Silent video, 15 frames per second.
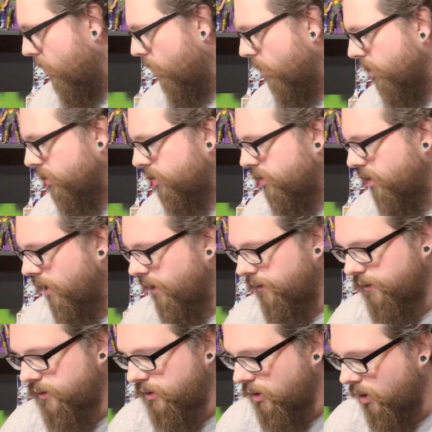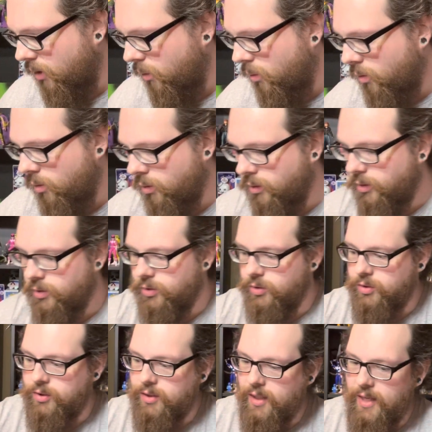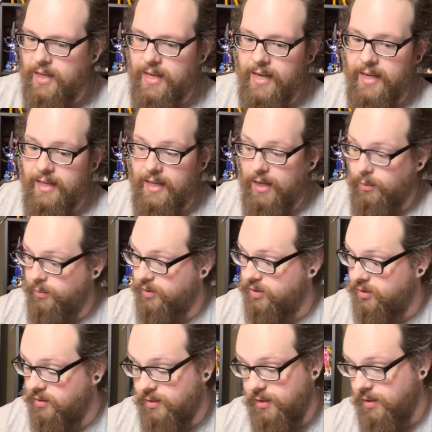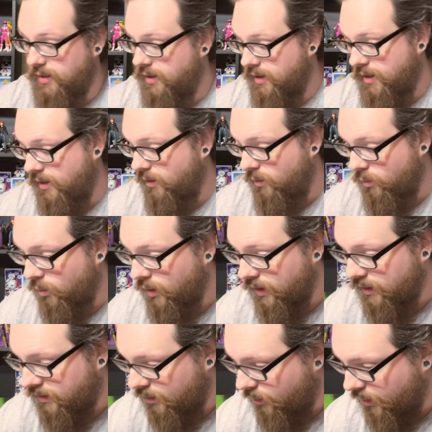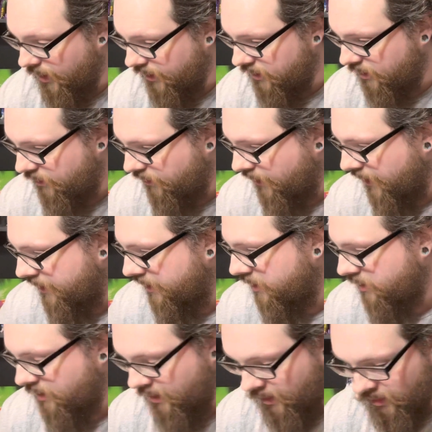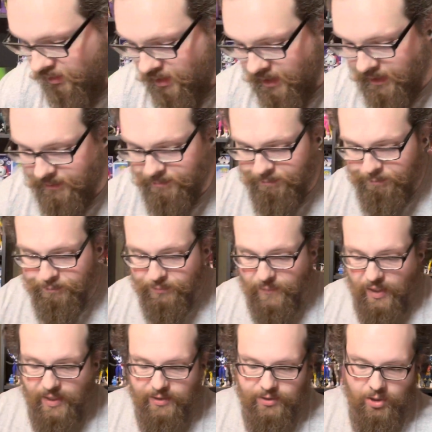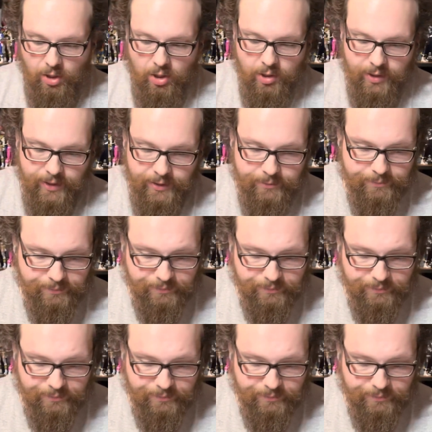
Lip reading: Wars stuff. Star Wars. And I was really surprised to find this the other day at Target.